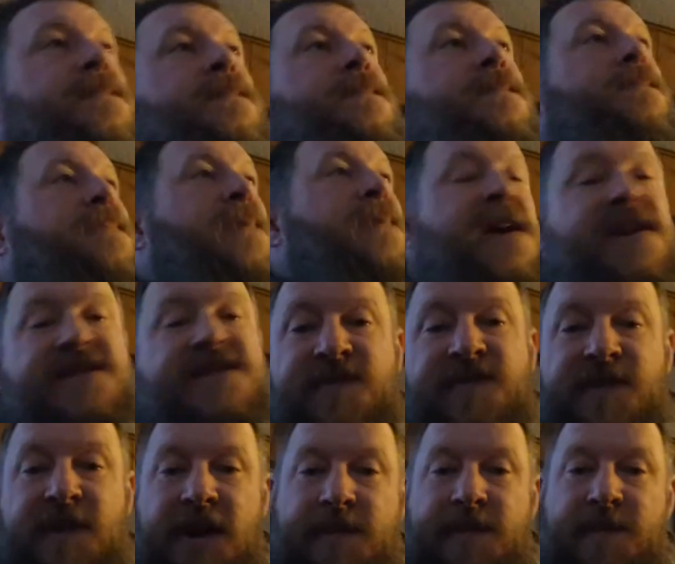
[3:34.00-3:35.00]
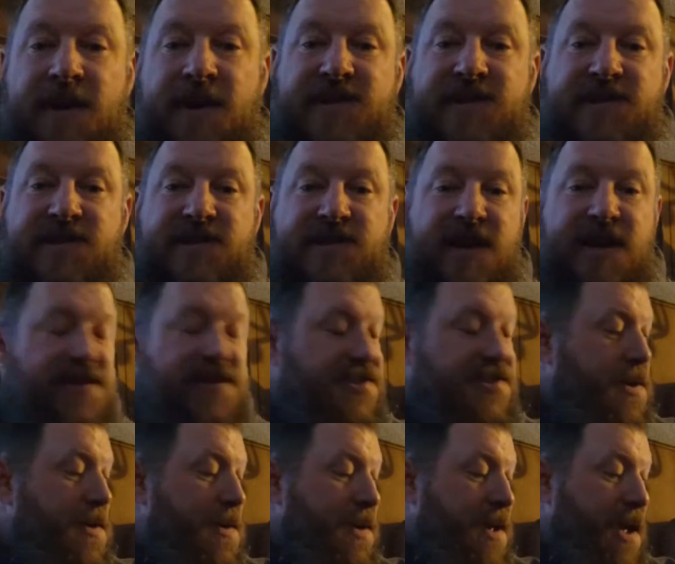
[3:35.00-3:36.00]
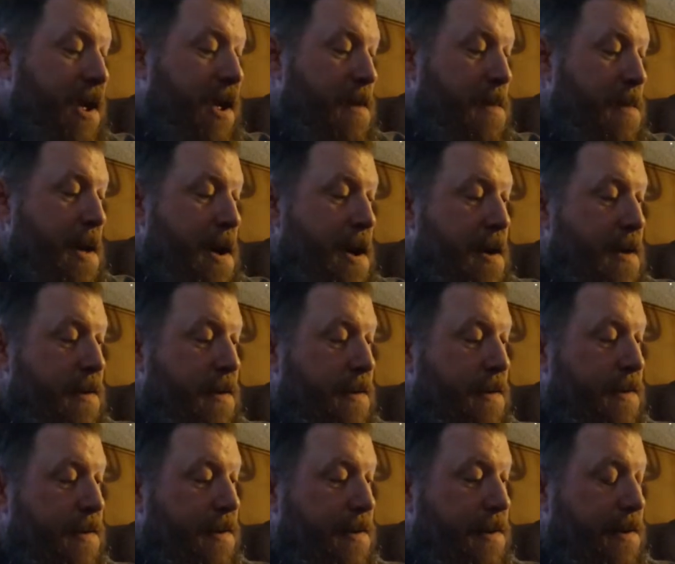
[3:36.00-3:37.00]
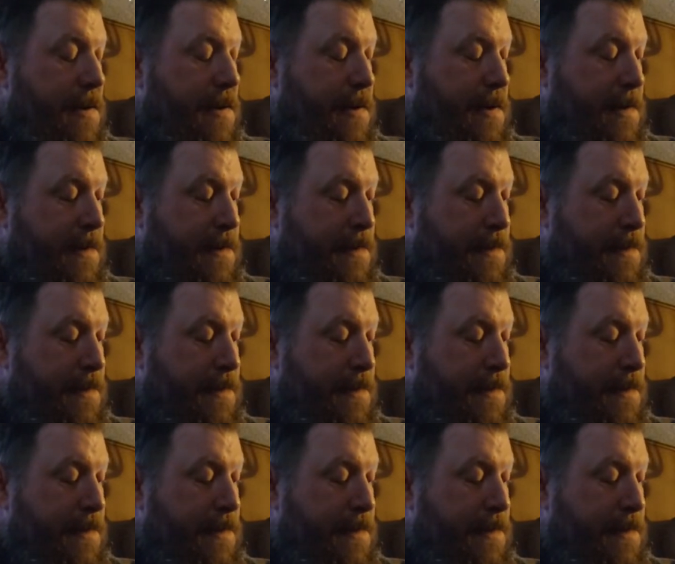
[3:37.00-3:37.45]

present very much since that show came out. Got